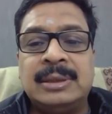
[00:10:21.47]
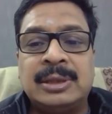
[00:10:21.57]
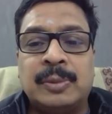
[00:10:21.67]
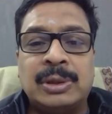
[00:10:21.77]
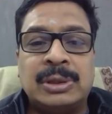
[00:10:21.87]

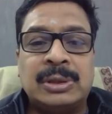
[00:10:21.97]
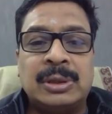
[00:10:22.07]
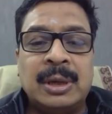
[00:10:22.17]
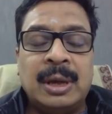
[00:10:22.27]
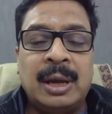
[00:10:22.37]
this
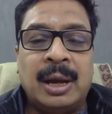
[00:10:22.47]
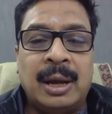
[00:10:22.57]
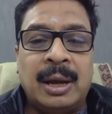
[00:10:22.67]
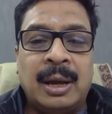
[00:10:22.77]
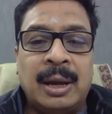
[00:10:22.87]
was
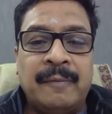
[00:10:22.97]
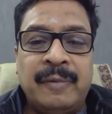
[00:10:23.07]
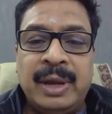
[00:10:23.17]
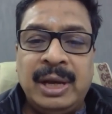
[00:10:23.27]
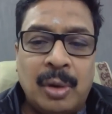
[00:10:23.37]
a
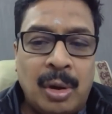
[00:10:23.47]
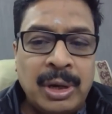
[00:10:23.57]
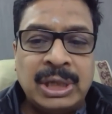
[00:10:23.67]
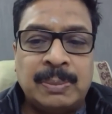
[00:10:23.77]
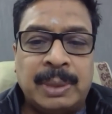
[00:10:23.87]
very
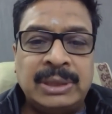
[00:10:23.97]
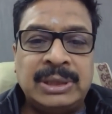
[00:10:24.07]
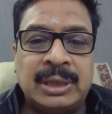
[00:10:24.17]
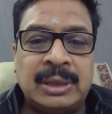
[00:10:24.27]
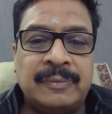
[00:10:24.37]
longish
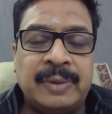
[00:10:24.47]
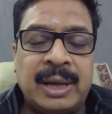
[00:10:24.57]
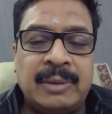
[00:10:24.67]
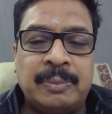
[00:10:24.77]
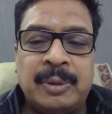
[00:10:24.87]
budget
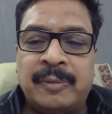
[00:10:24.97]
where